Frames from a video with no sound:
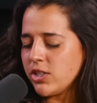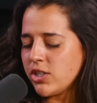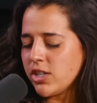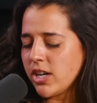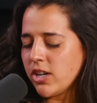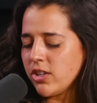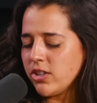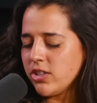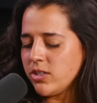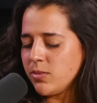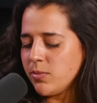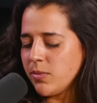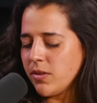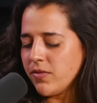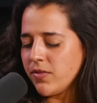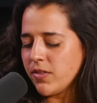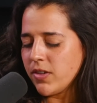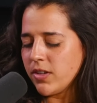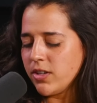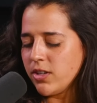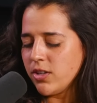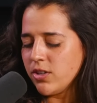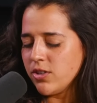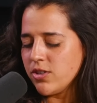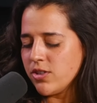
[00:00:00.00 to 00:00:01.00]
Childless Milf
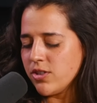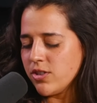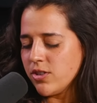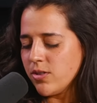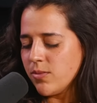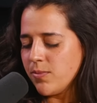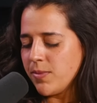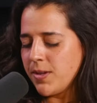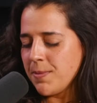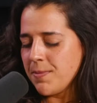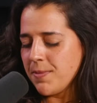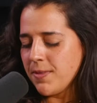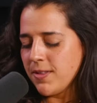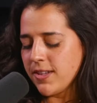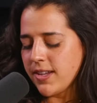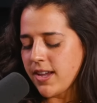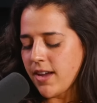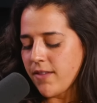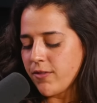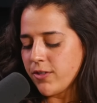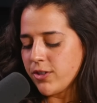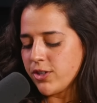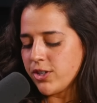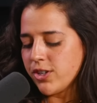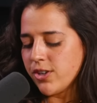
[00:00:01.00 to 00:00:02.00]
on YouTube. Keep a
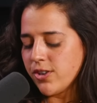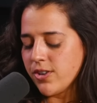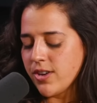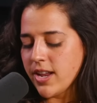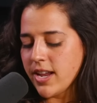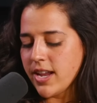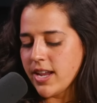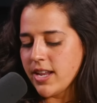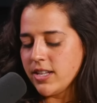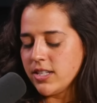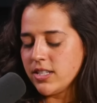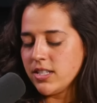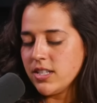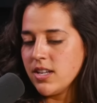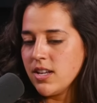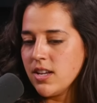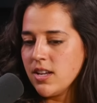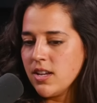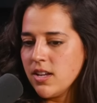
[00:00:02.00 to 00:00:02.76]
lookout for show dates.